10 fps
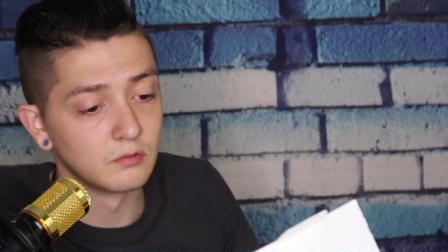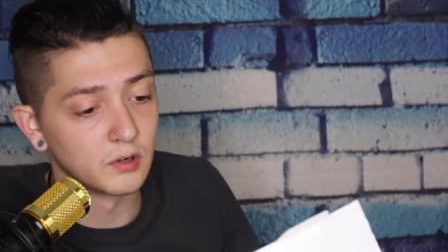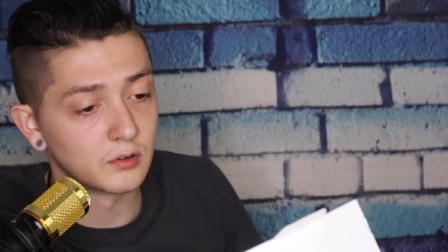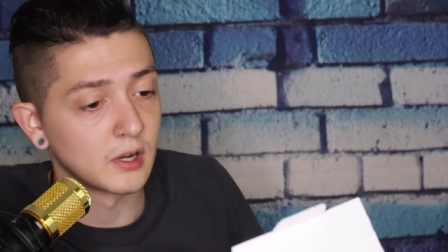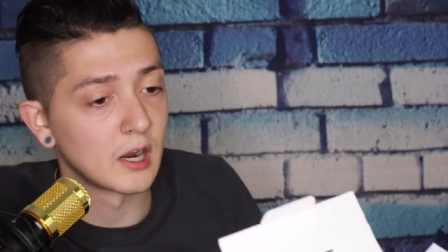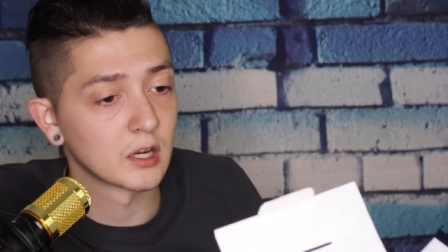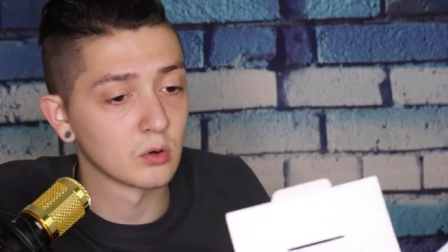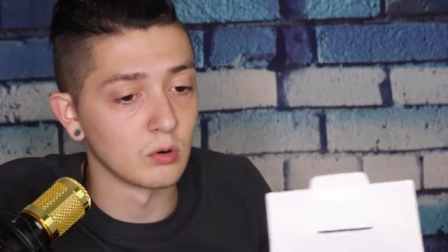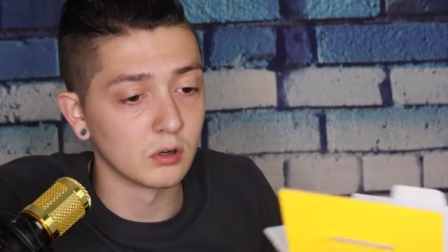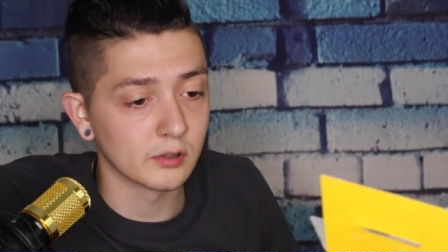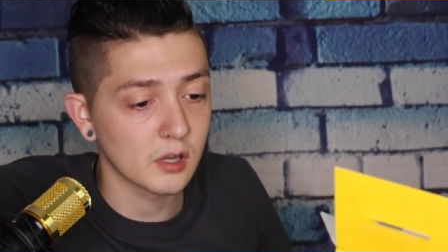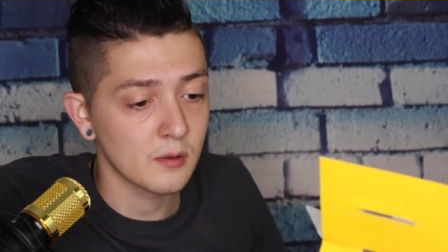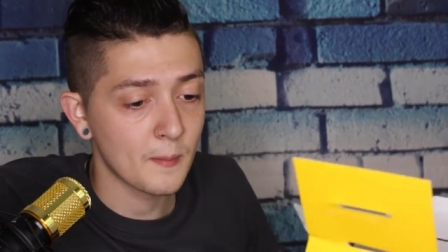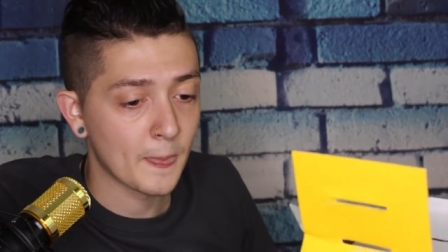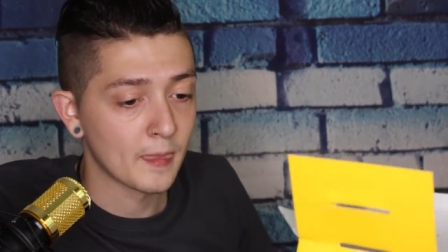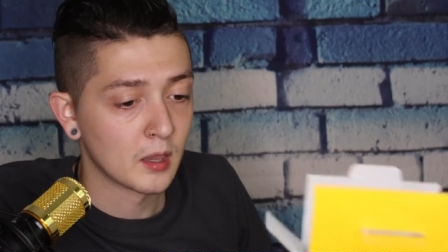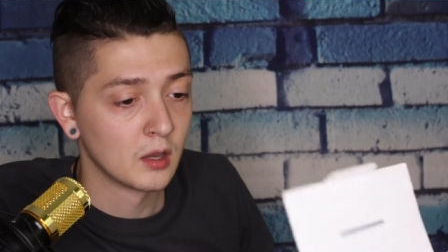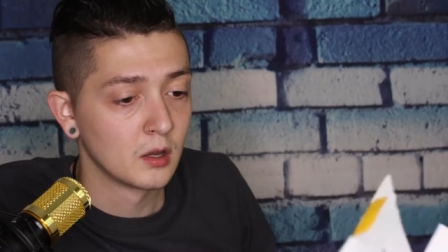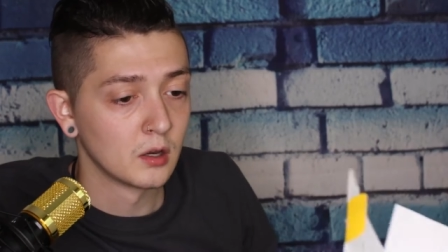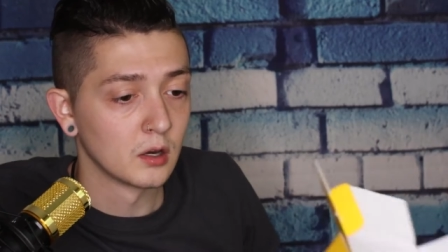very high quality.
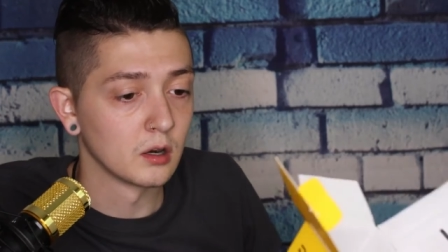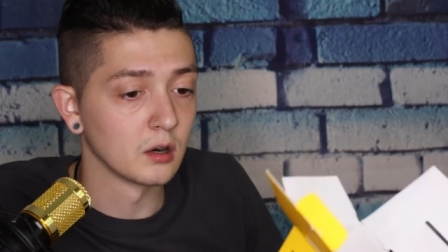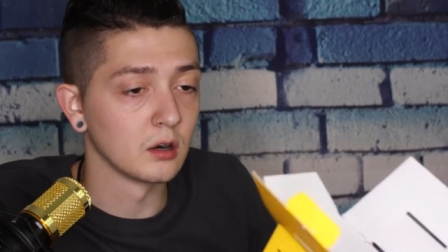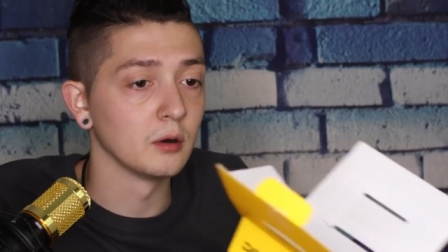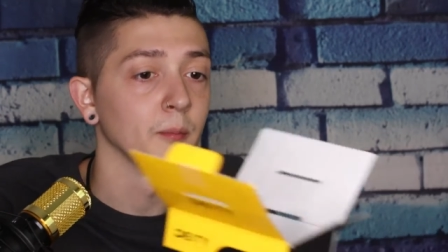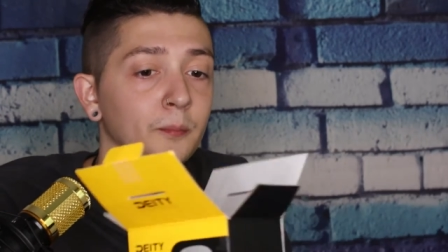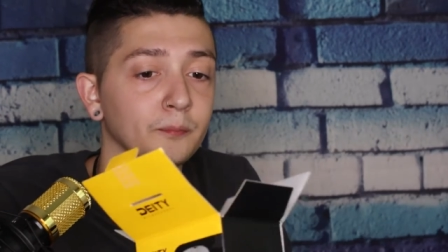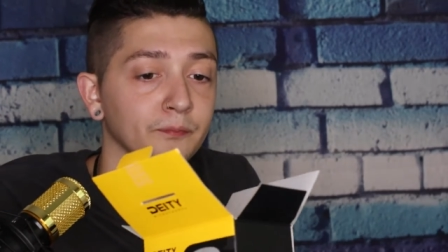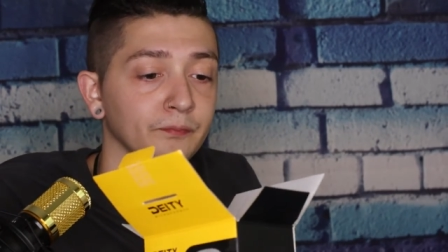Um...